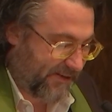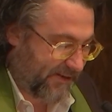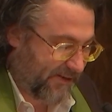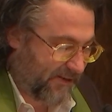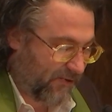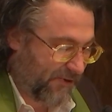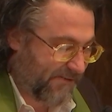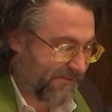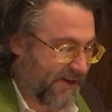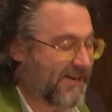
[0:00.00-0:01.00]
uh, only
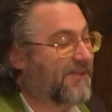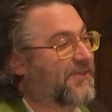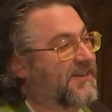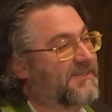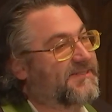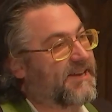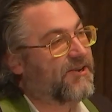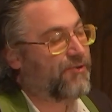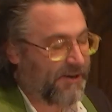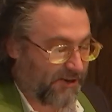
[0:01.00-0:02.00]
to find out they didn't take
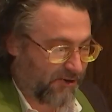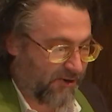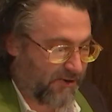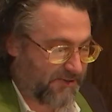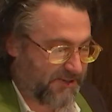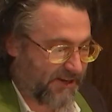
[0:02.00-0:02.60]
credit cards,